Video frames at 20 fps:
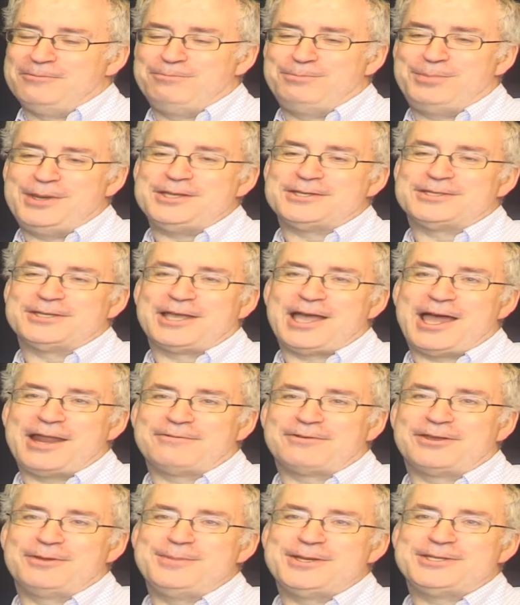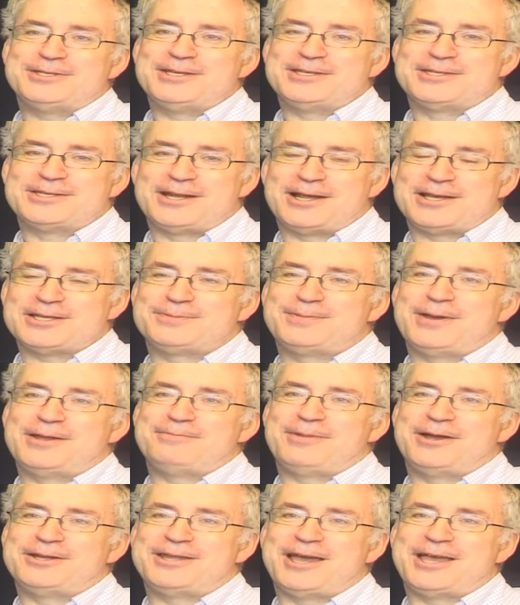beats the kind of committees that I spend
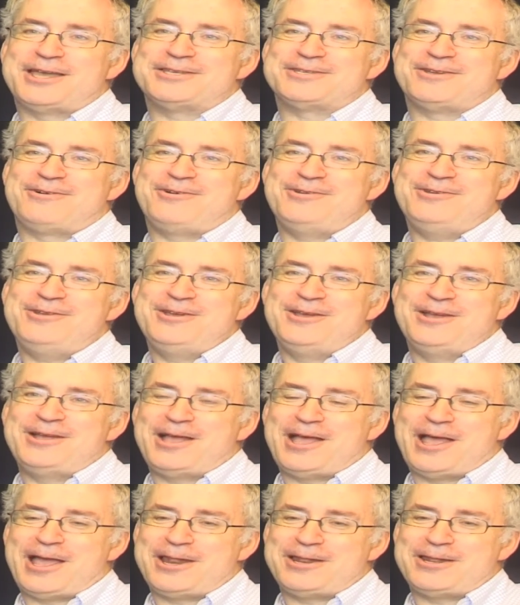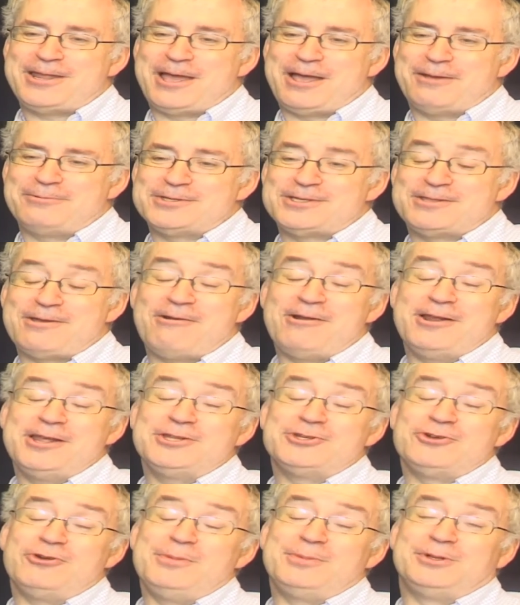my days on, and was thoroughly
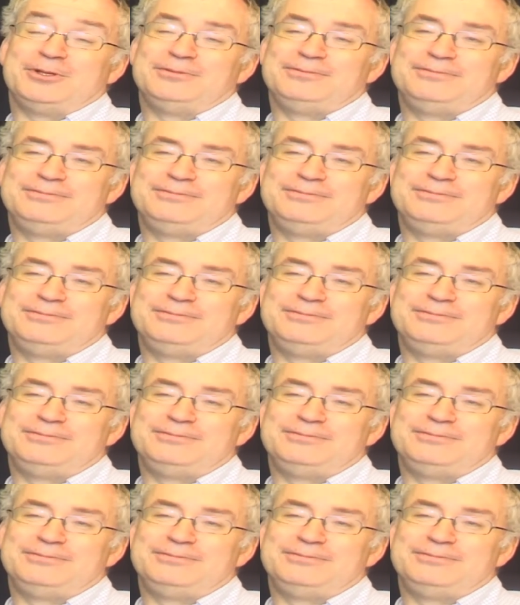enjoyable.